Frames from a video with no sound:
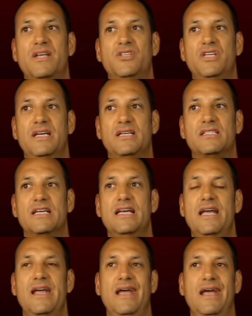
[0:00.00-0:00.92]
cheeks.
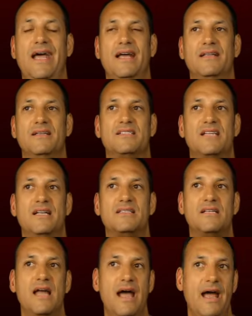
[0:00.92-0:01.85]
And the
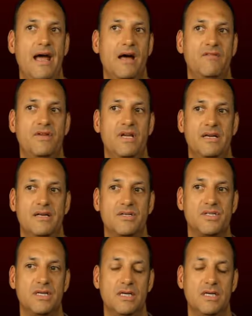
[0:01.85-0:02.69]
sense that I have is,